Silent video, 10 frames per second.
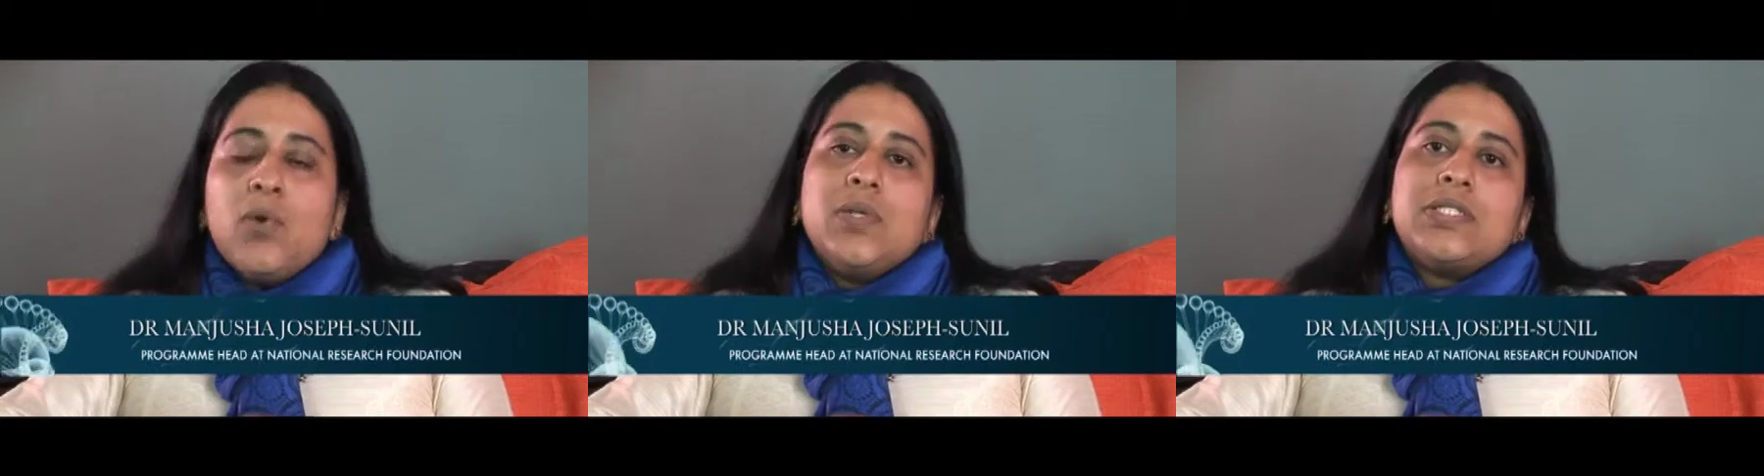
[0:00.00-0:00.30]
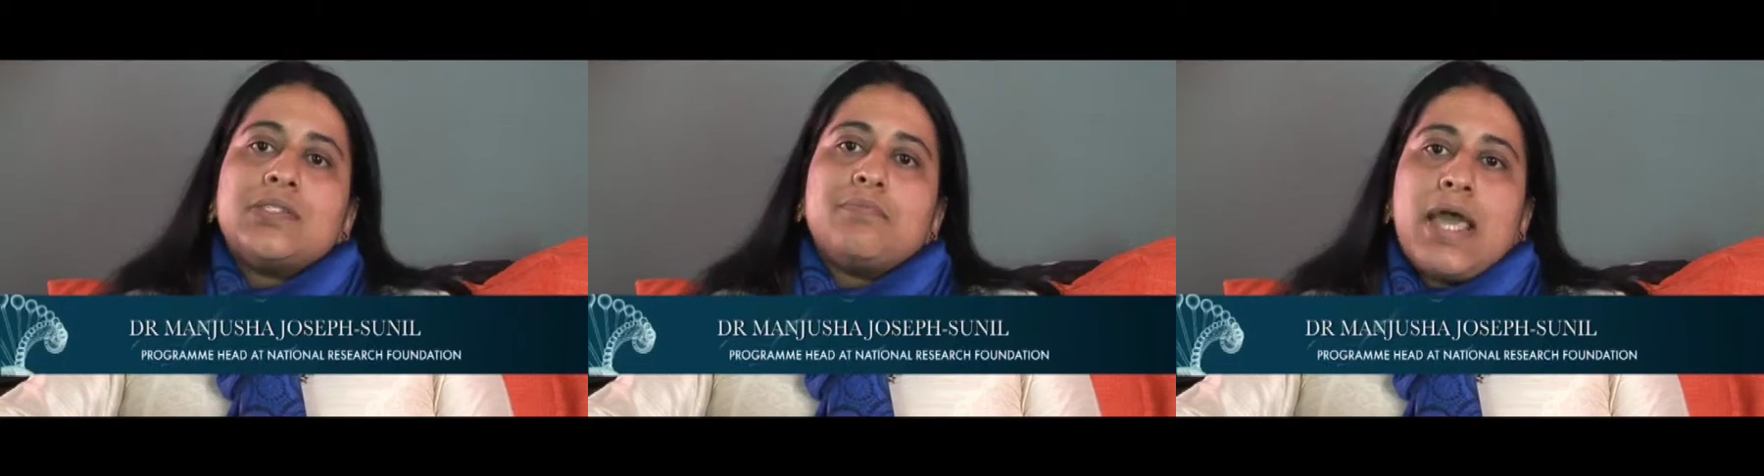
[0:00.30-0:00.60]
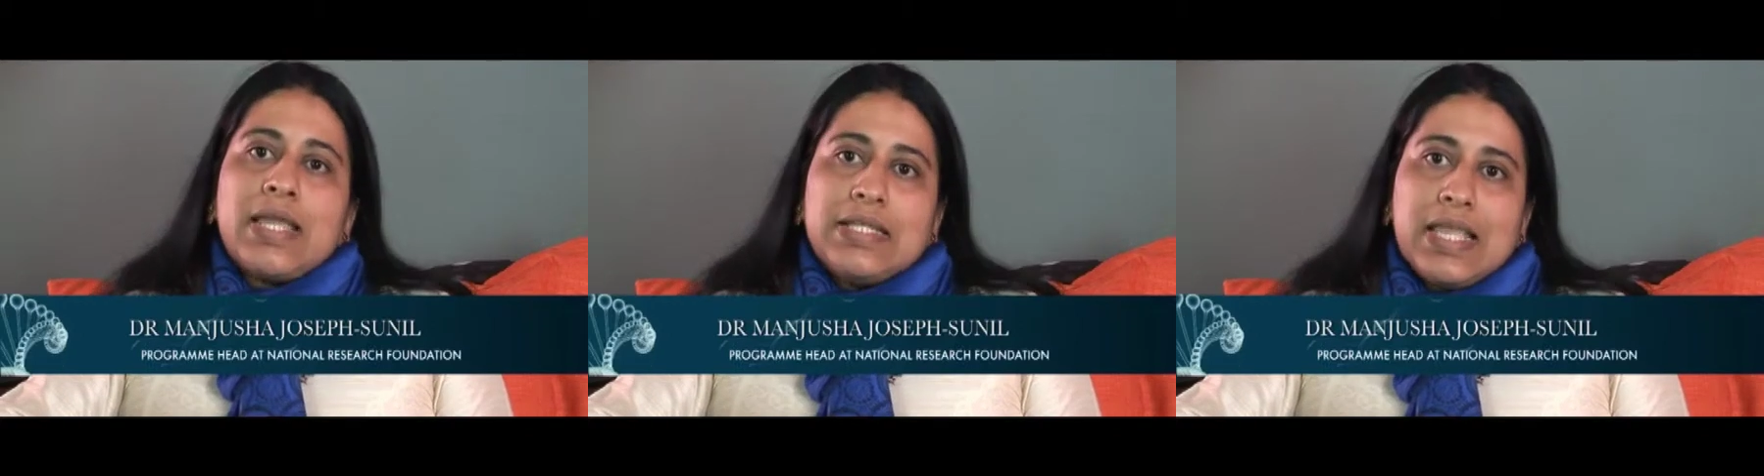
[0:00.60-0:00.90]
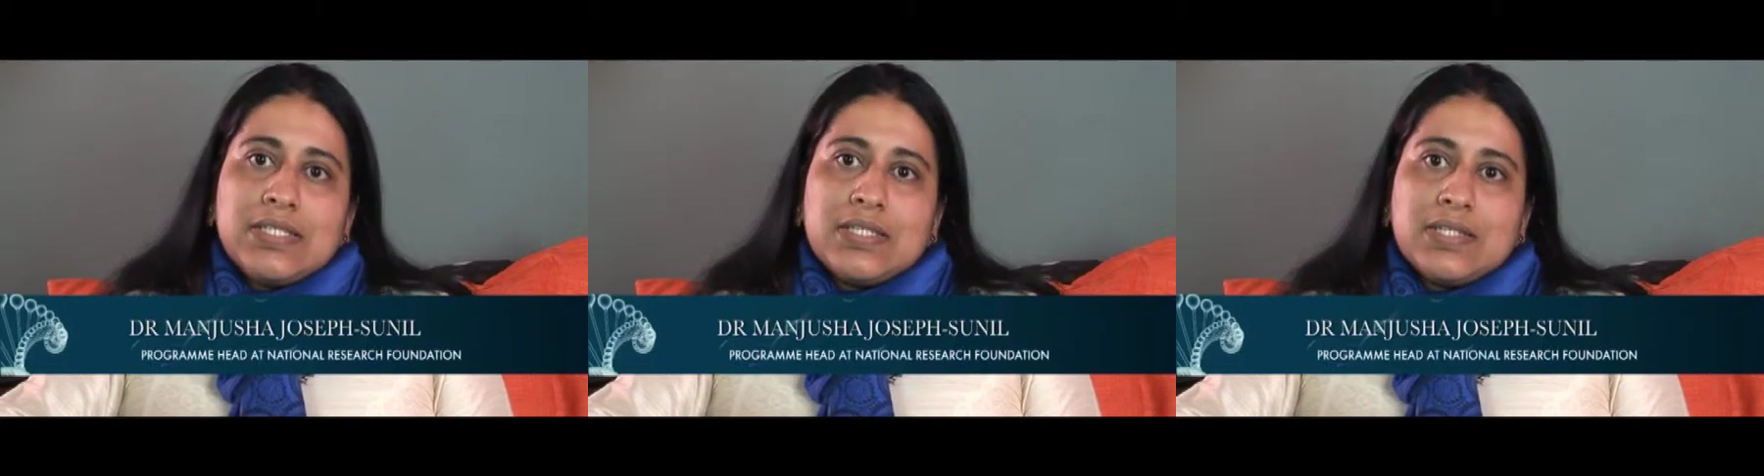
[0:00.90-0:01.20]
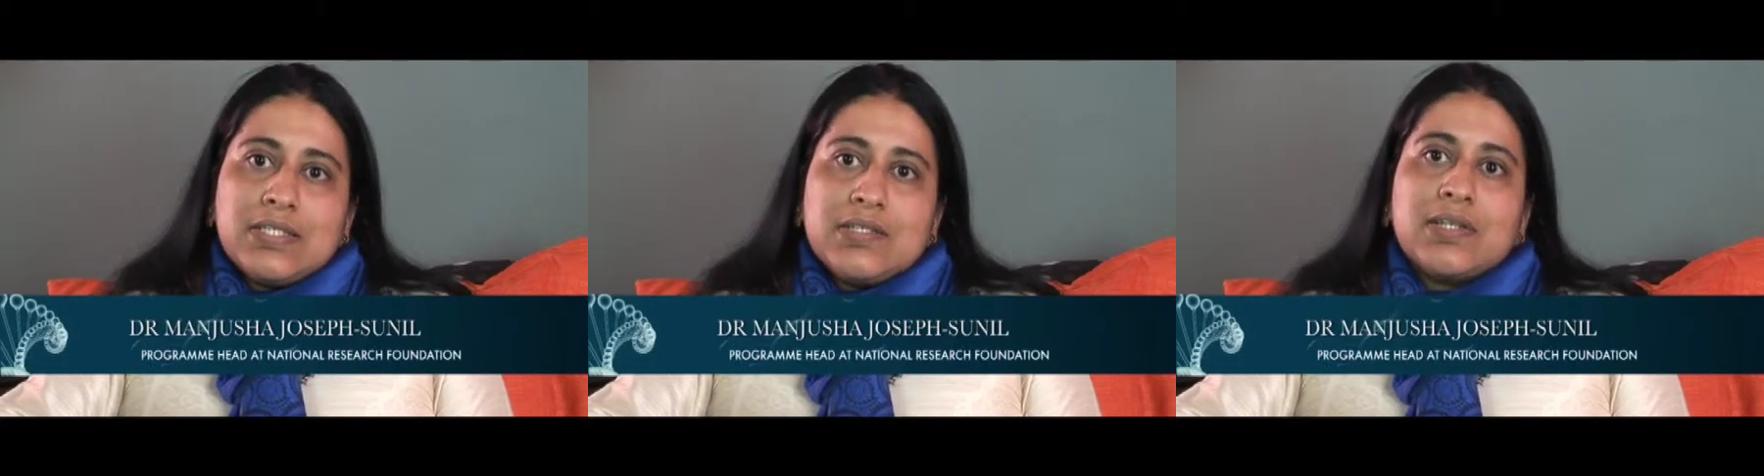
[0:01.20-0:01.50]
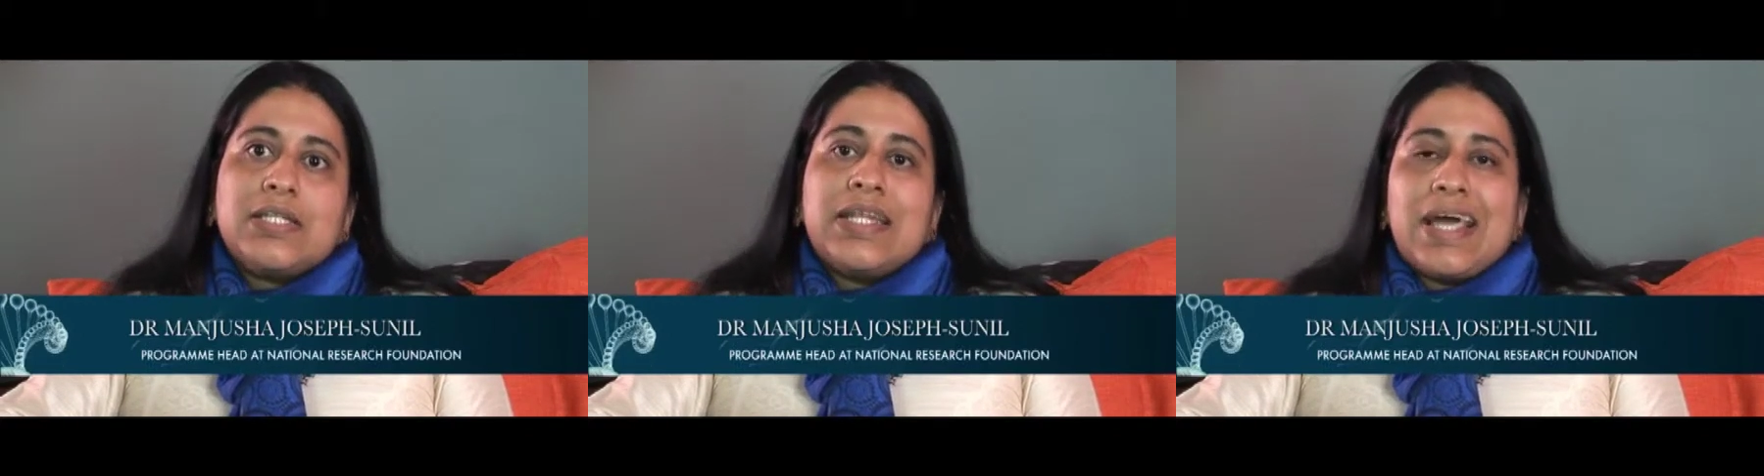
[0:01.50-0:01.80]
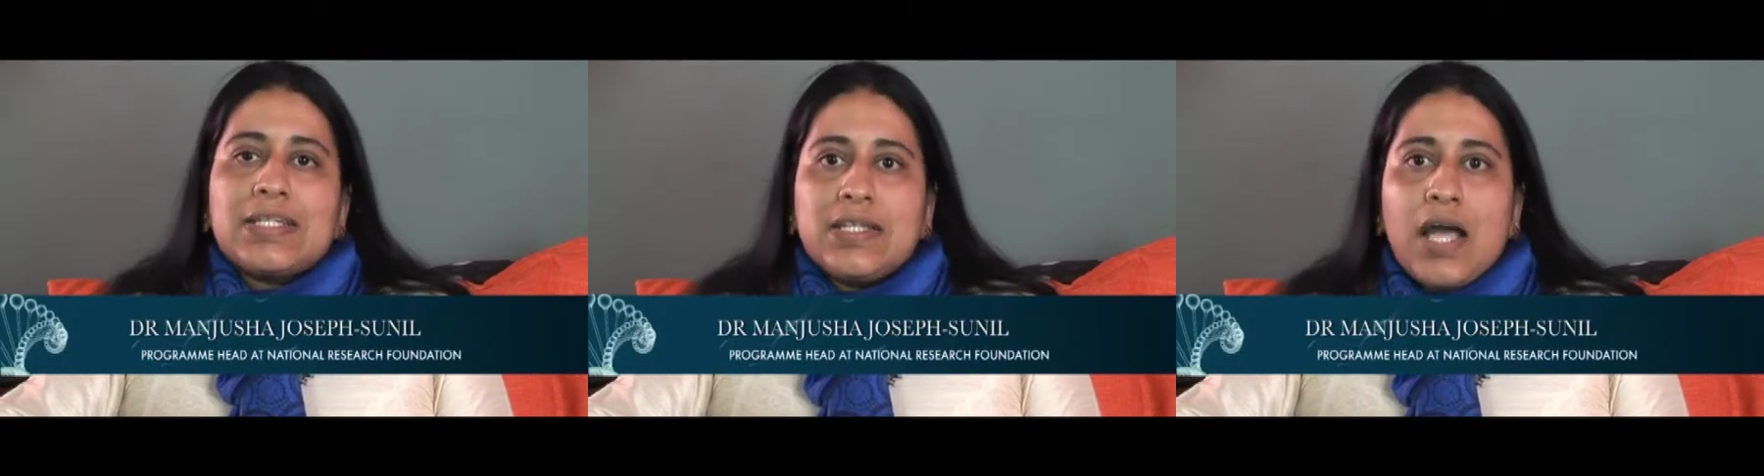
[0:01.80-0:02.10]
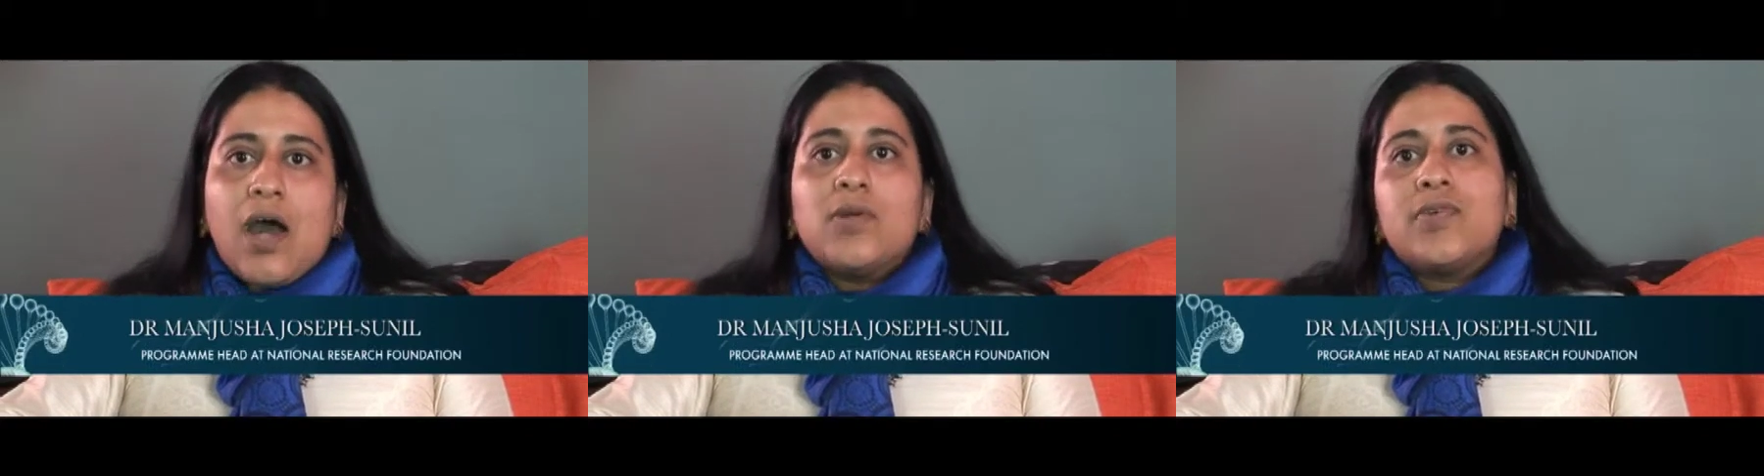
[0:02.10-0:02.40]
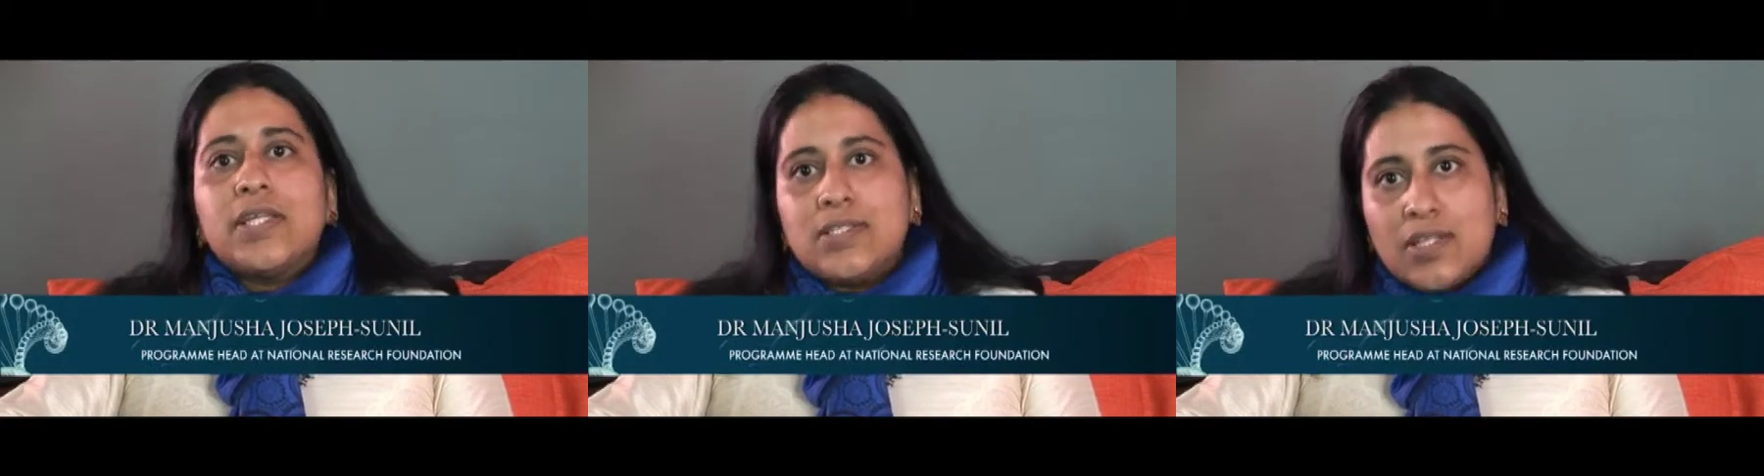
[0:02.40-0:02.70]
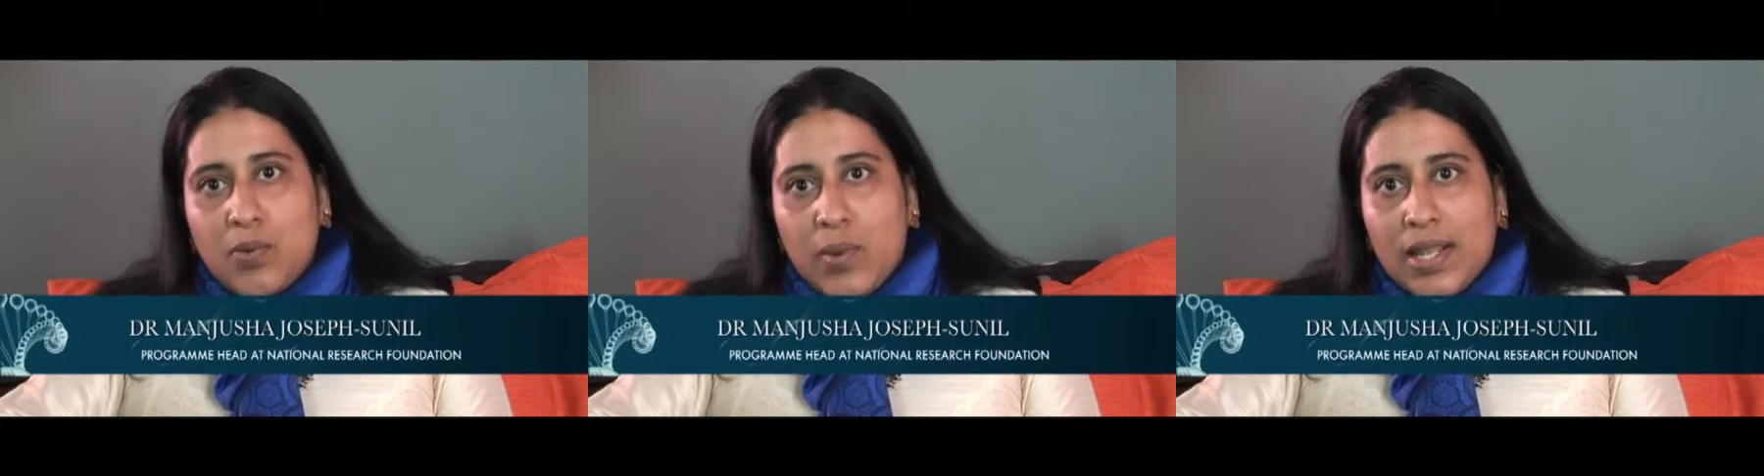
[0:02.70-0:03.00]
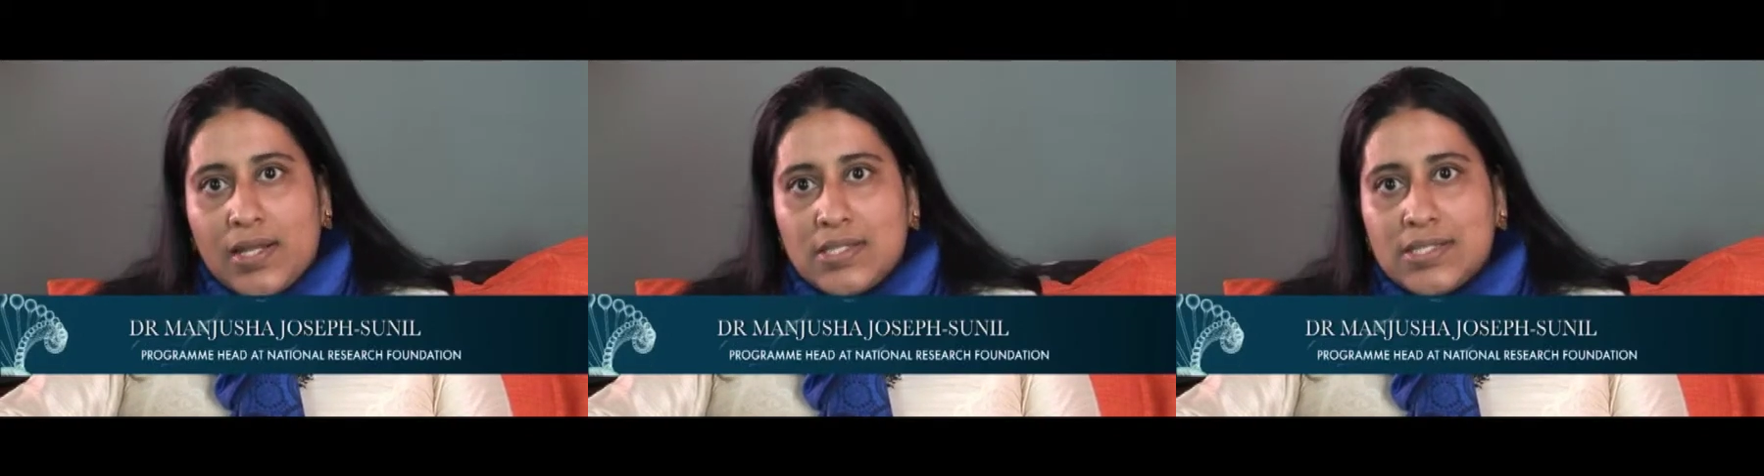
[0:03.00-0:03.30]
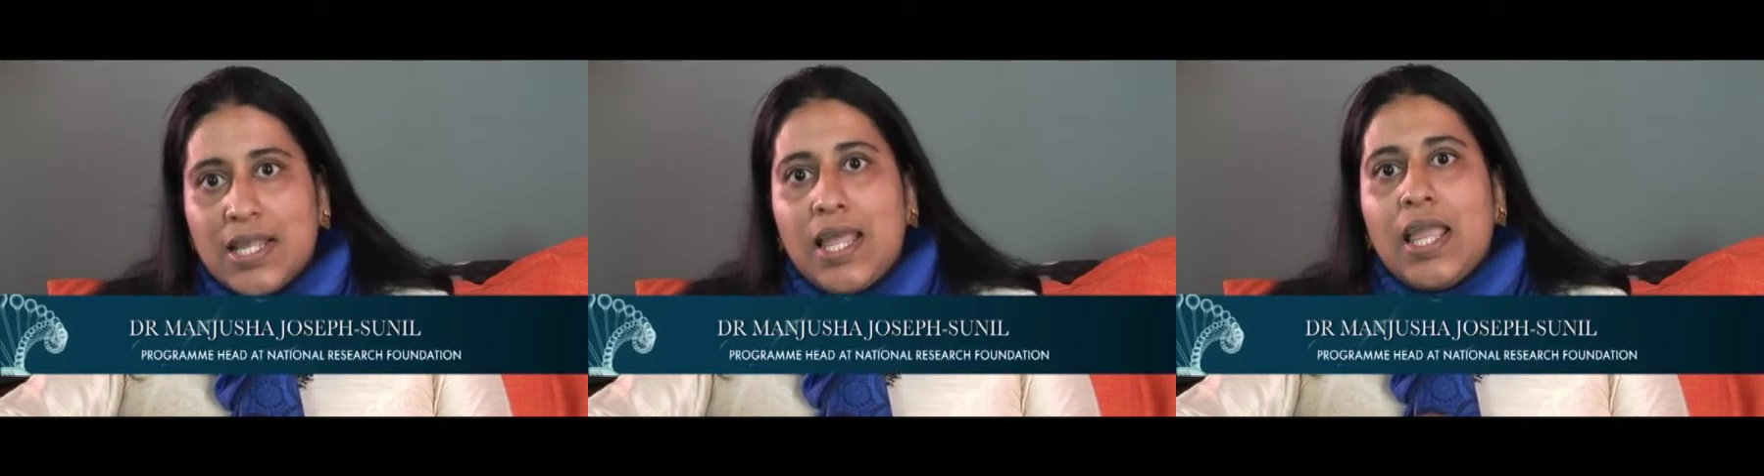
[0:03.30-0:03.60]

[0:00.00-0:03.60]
which is mandated to conduct outreach and awareness